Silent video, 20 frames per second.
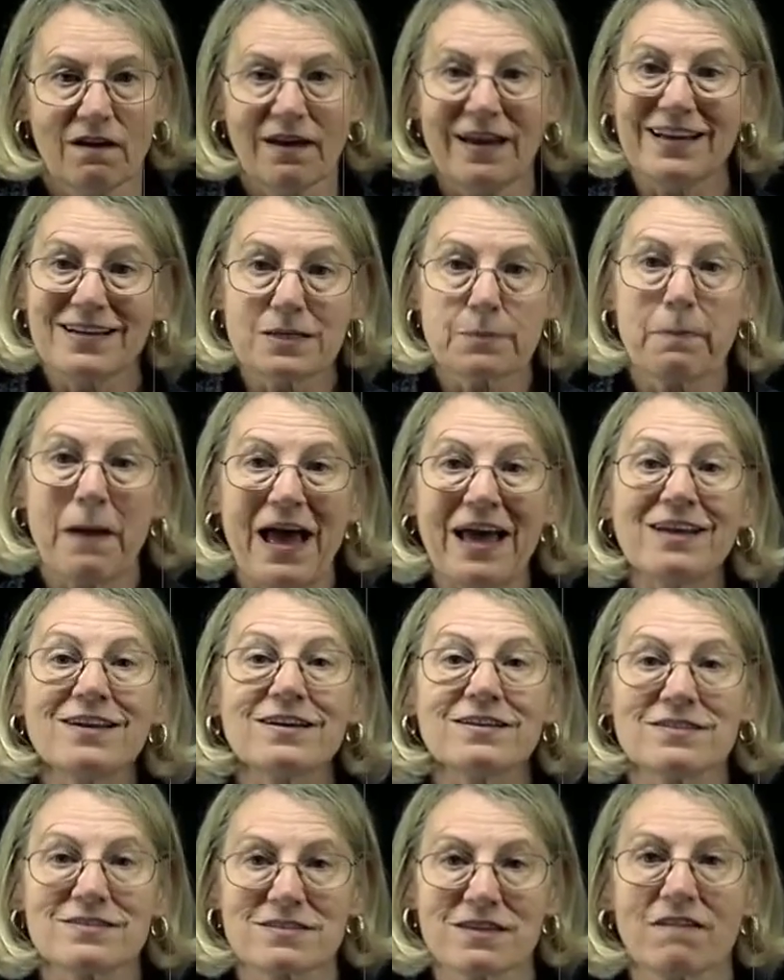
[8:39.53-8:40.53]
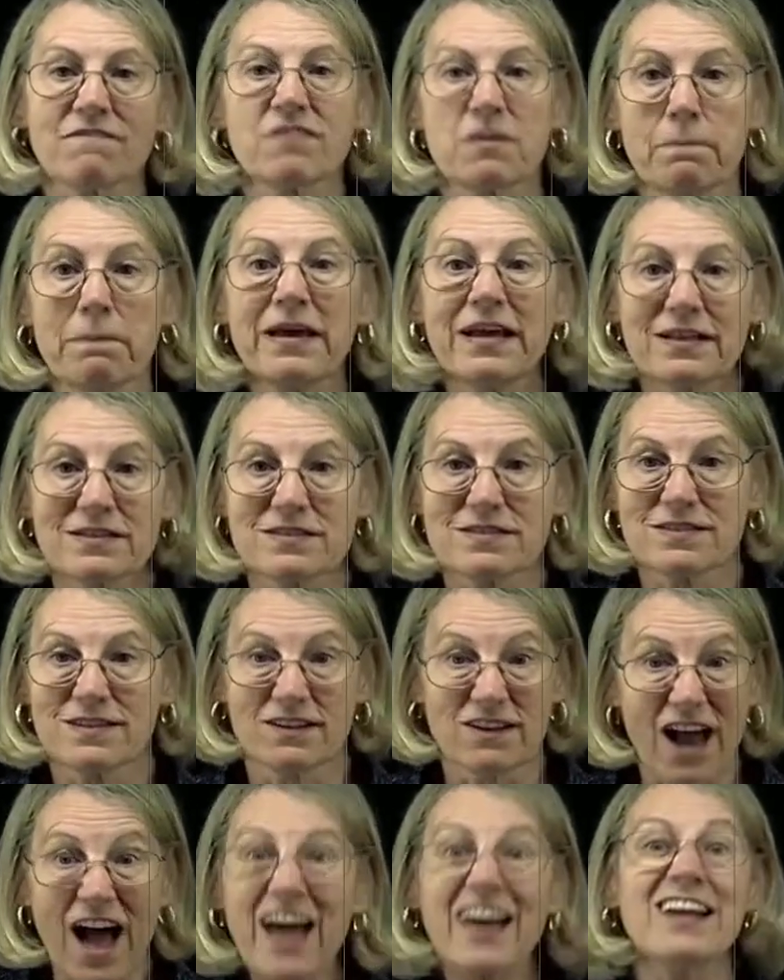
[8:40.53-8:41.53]
independence of the bits. They're
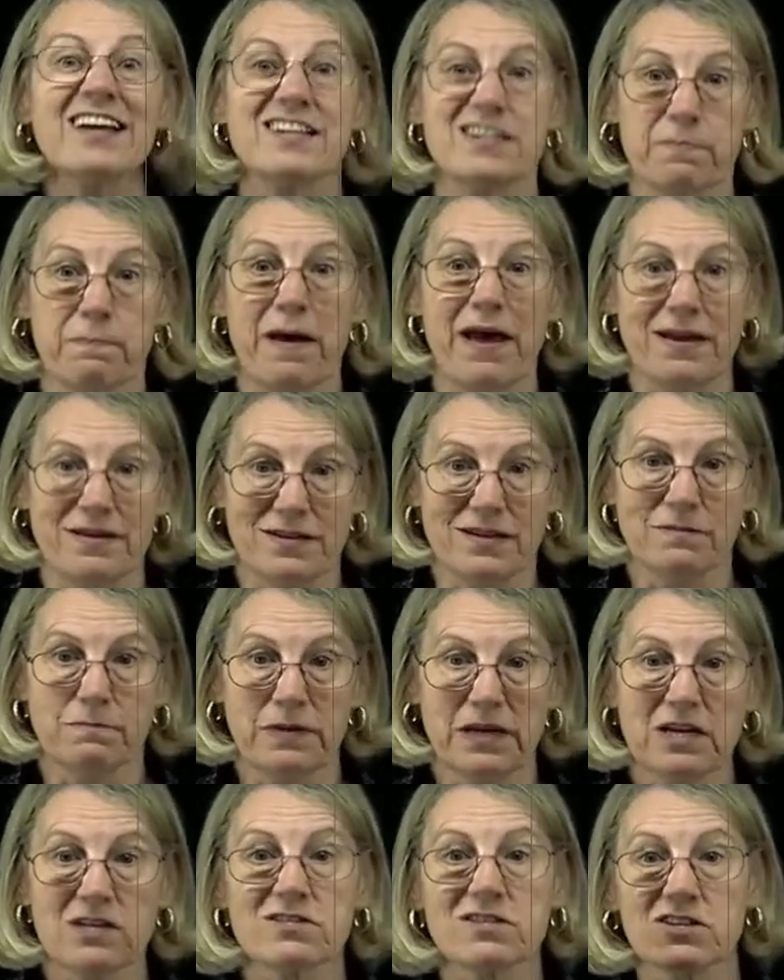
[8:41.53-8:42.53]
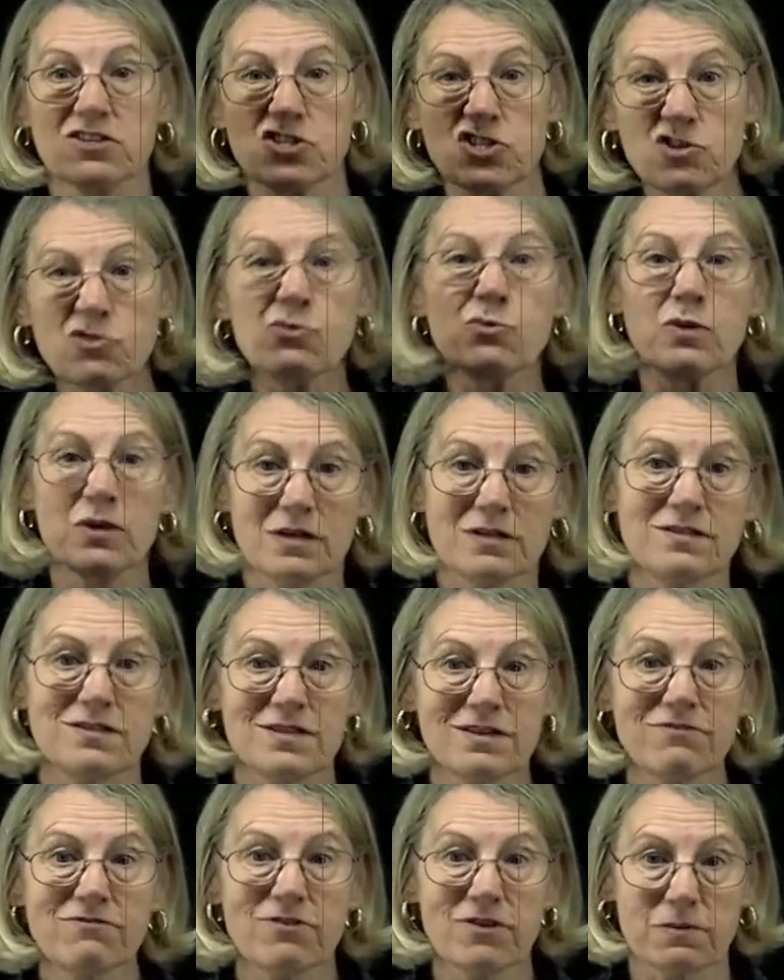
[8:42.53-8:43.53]
not independent because they're two
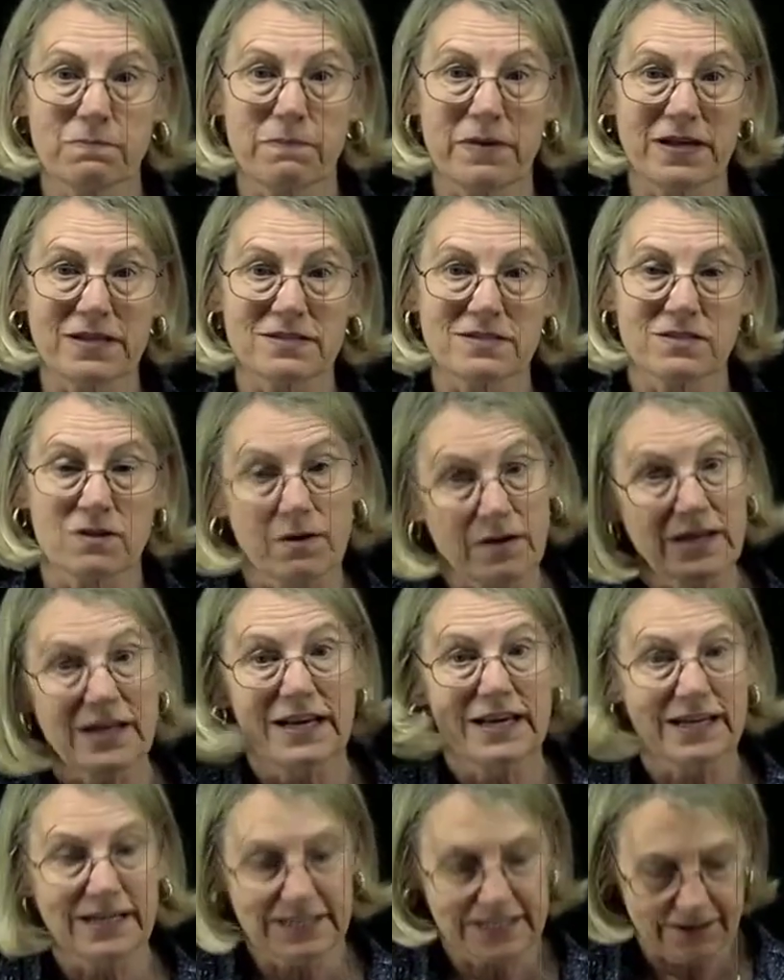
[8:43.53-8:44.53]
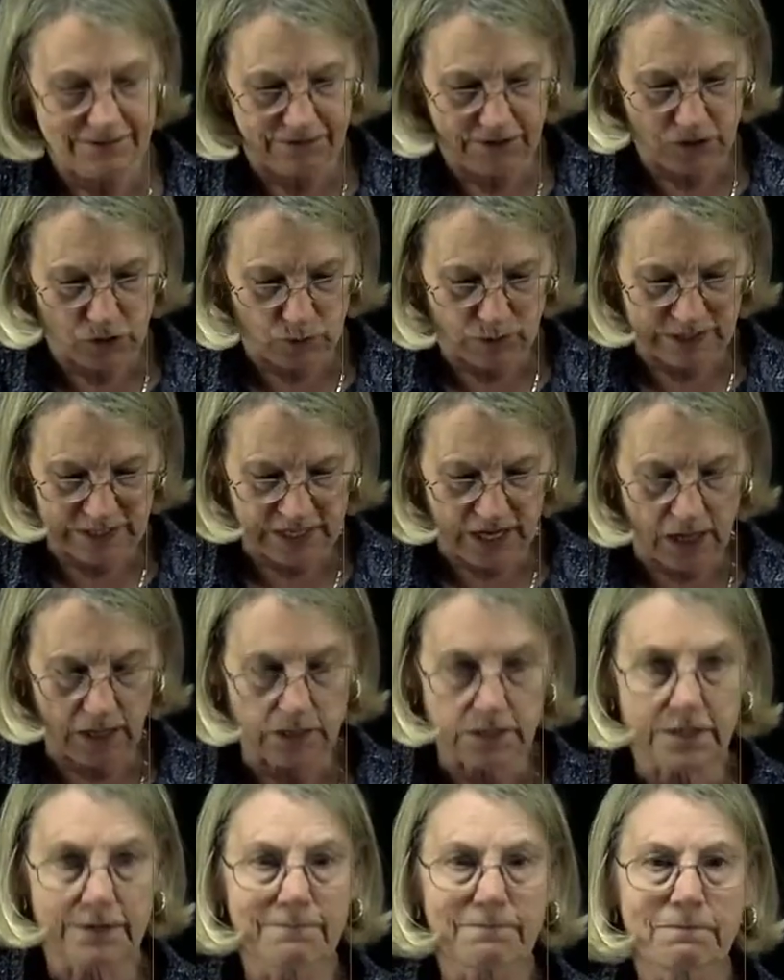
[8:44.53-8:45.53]
different bits. So I'm going to get a different
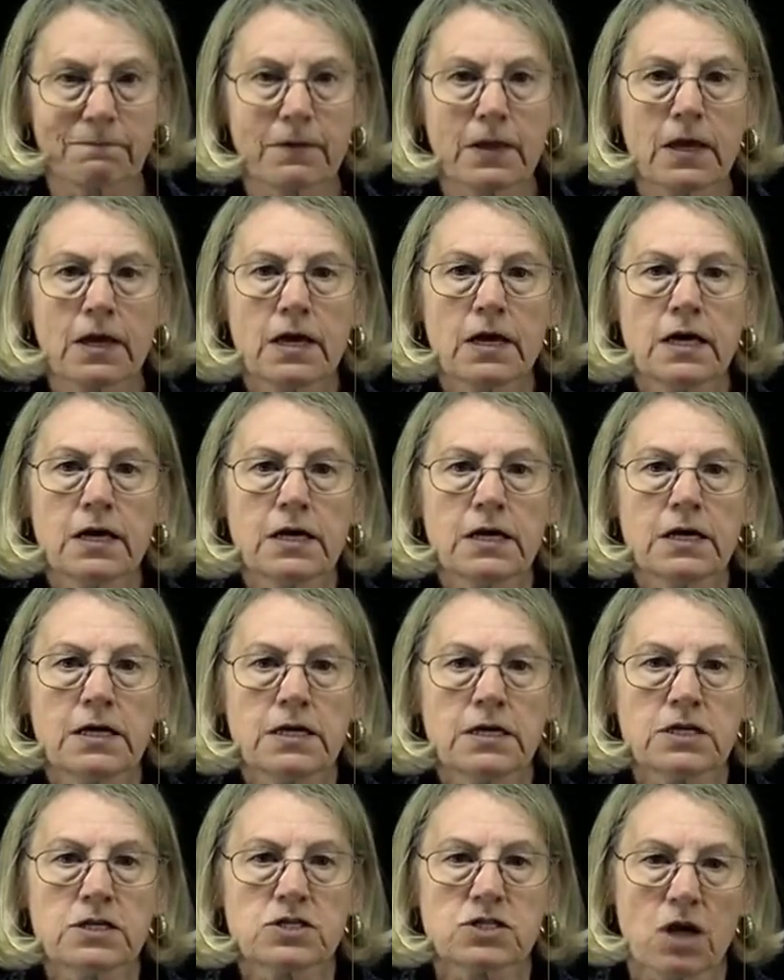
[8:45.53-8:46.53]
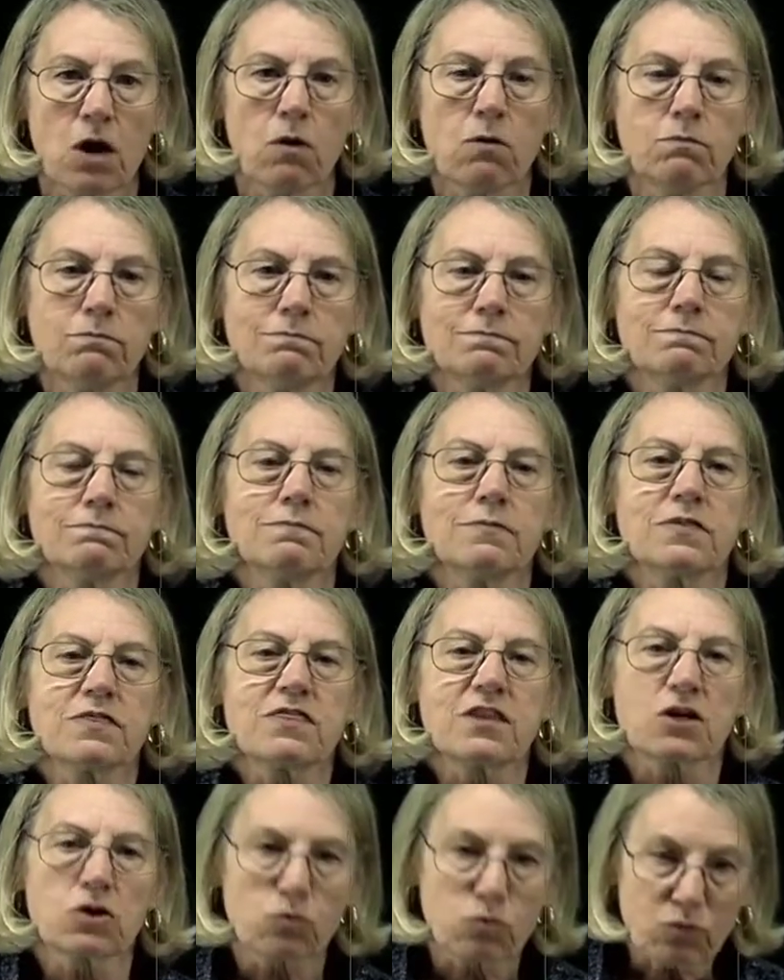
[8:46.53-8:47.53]
result. So
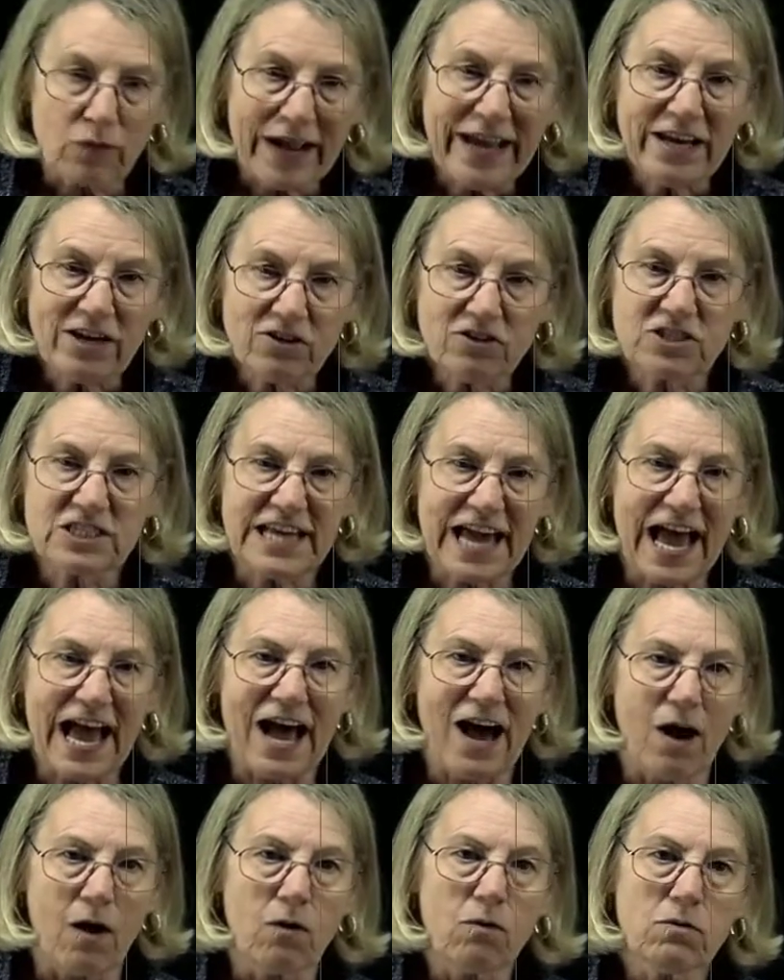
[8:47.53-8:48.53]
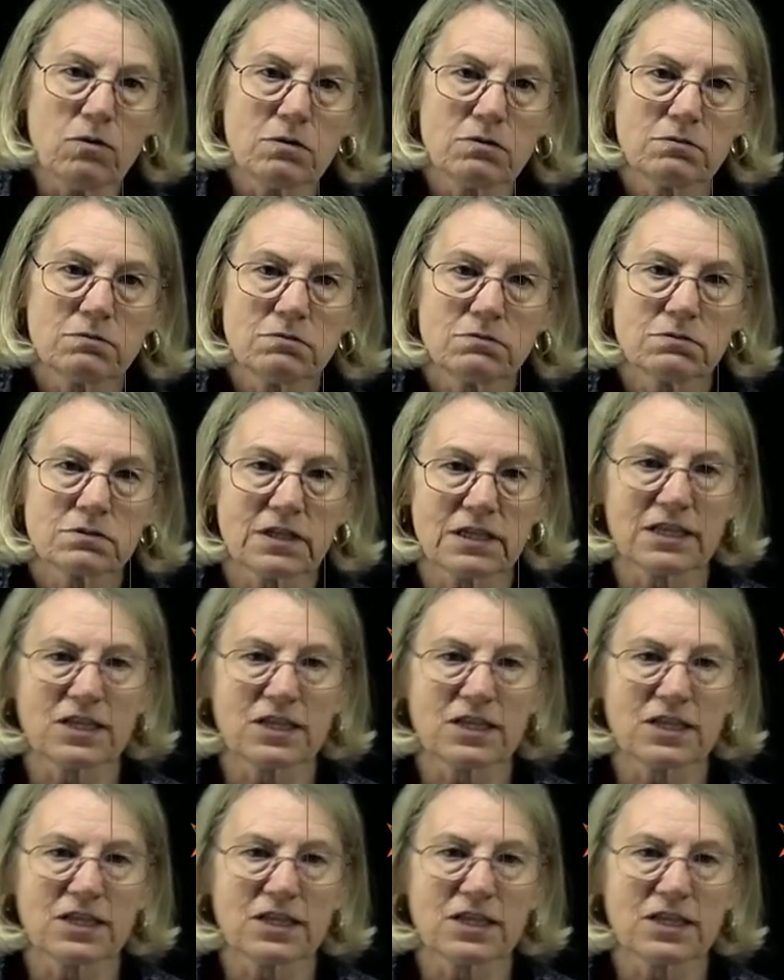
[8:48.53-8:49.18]
the greater tau, the